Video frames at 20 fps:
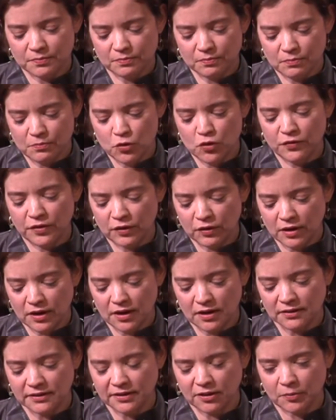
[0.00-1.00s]
moving
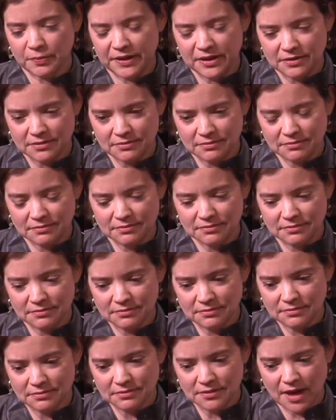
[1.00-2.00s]
a little bit
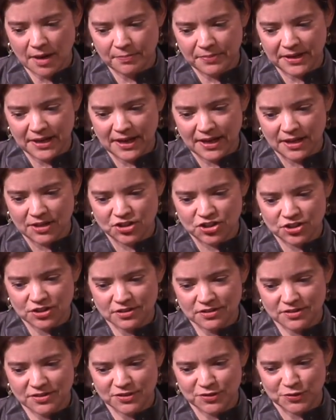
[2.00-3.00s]
up in age
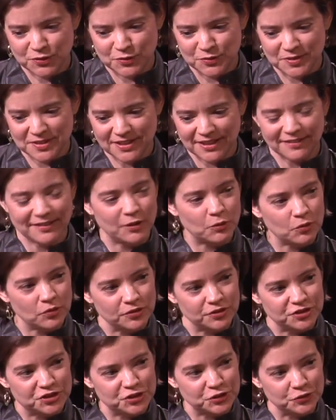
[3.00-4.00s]
to slightly
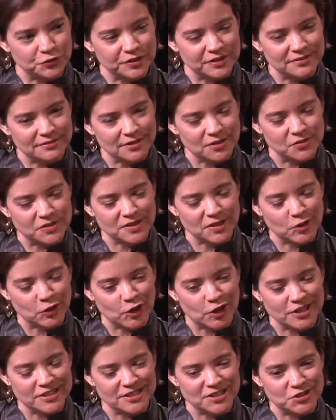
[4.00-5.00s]
older children, those
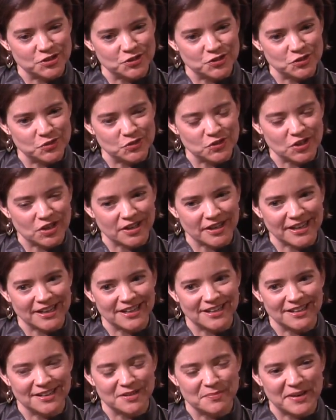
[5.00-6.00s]
kindergarten teachers you talk at,
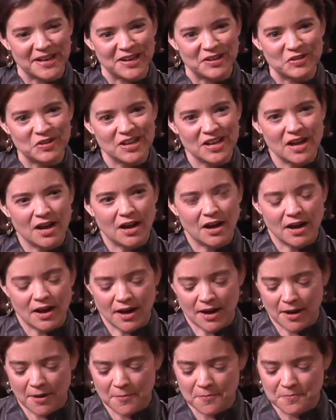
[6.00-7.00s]
about,
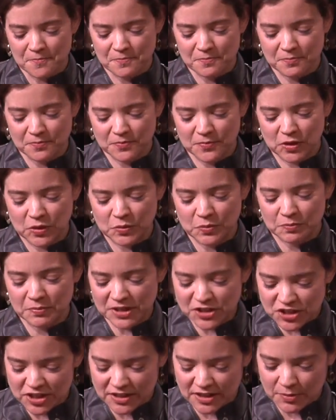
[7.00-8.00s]
um, you
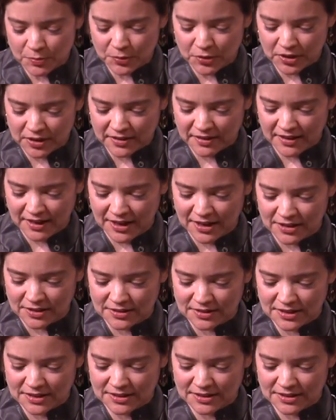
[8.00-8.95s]
mentioned in the book that